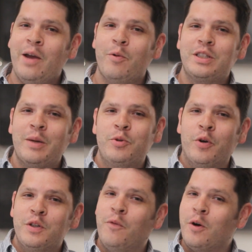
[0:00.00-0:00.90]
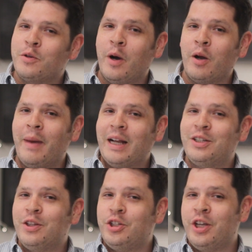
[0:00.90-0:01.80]
Hey, what's up, Schwartz Force? Welcome back
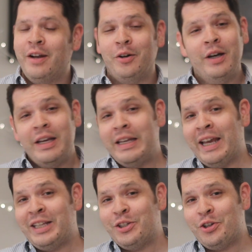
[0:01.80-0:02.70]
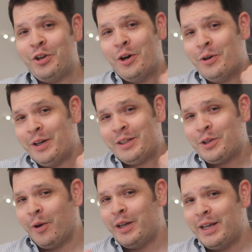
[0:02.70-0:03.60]
to the channel. Hey, did you know it's
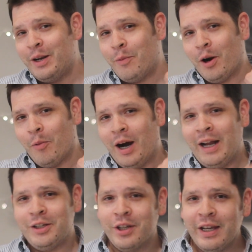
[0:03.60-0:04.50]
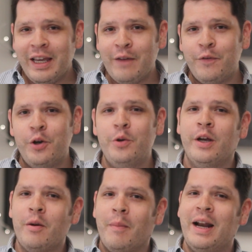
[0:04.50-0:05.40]
a great day to wear a watch? If you're new
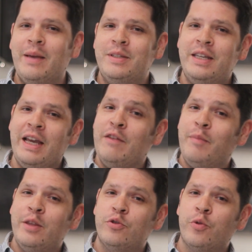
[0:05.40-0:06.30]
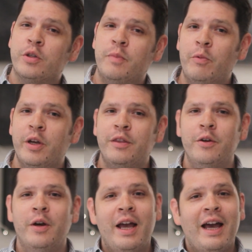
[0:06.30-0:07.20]
here, my name's Dave. May the Schwartz be with
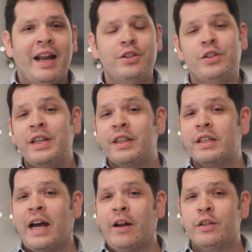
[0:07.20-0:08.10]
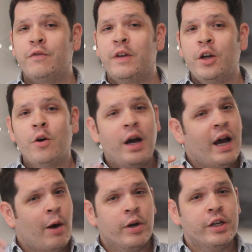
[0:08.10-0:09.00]
you. And as you see in the title of this video,
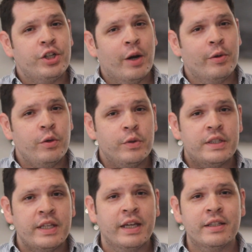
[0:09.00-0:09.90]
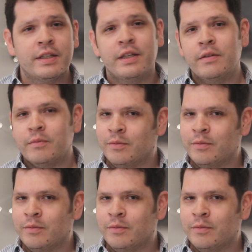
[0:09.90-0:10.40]
I wanted to share with you six,